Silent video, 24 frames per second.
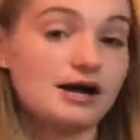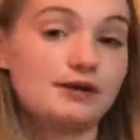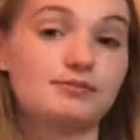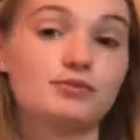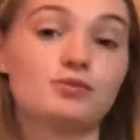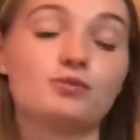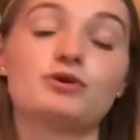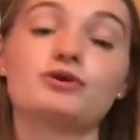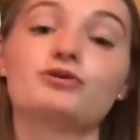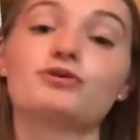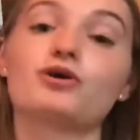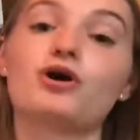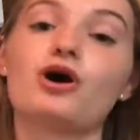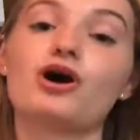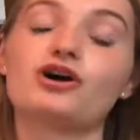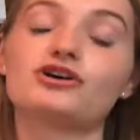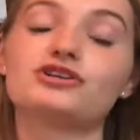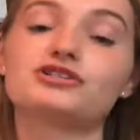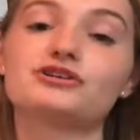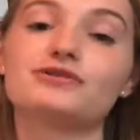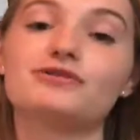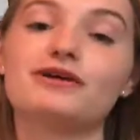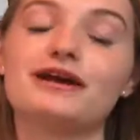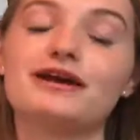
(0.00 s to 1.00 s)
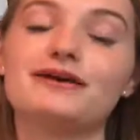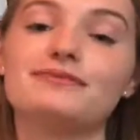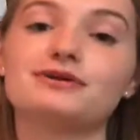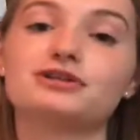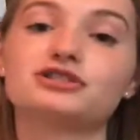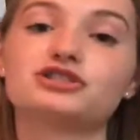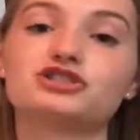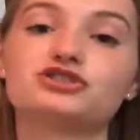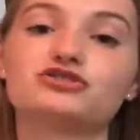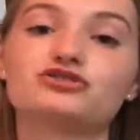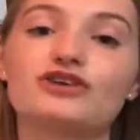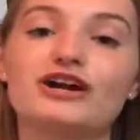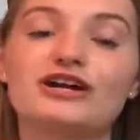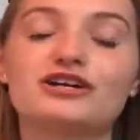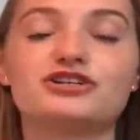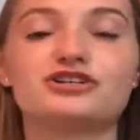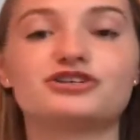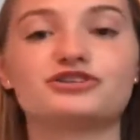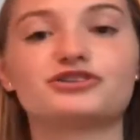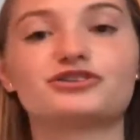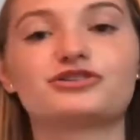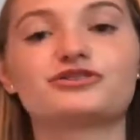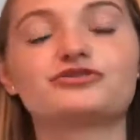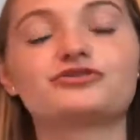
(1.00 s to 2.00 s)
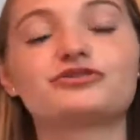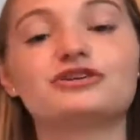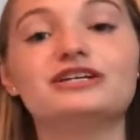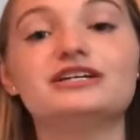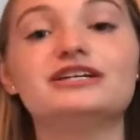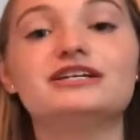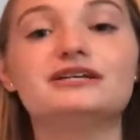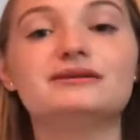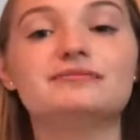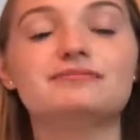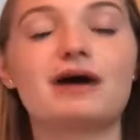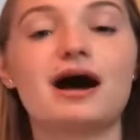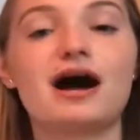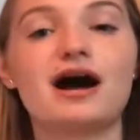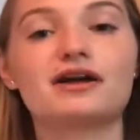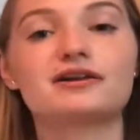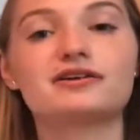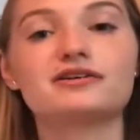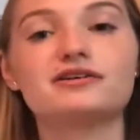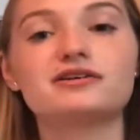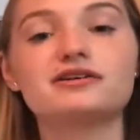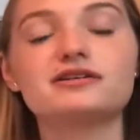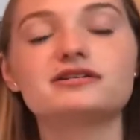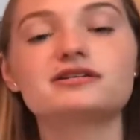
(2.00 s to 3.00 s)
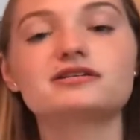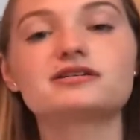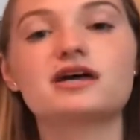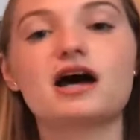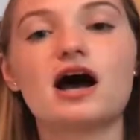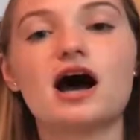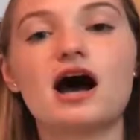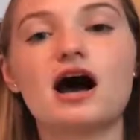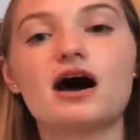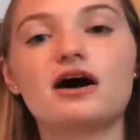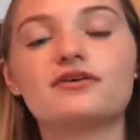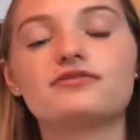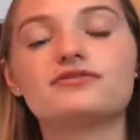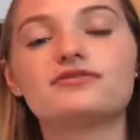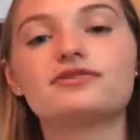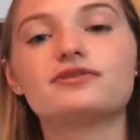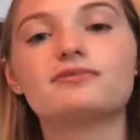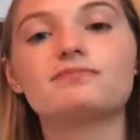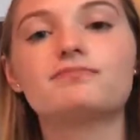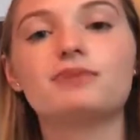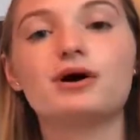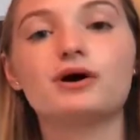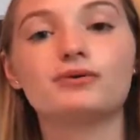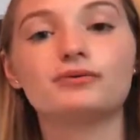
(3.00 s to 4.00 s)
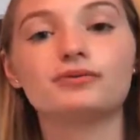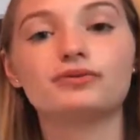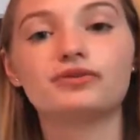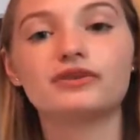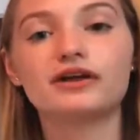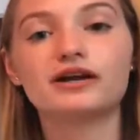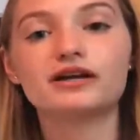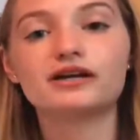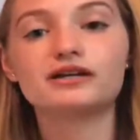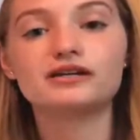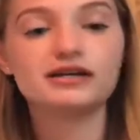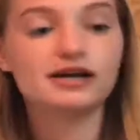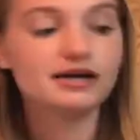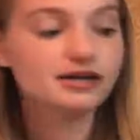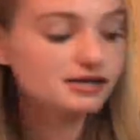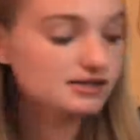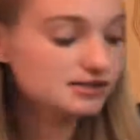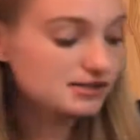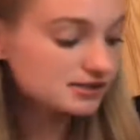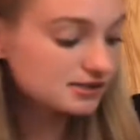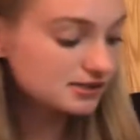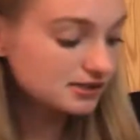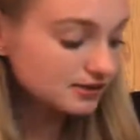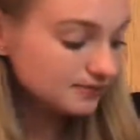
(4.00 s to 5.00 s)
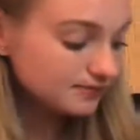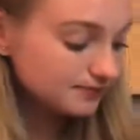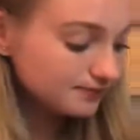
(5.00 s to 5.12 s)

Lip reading: We were also able to render 3D models of the bone thickness.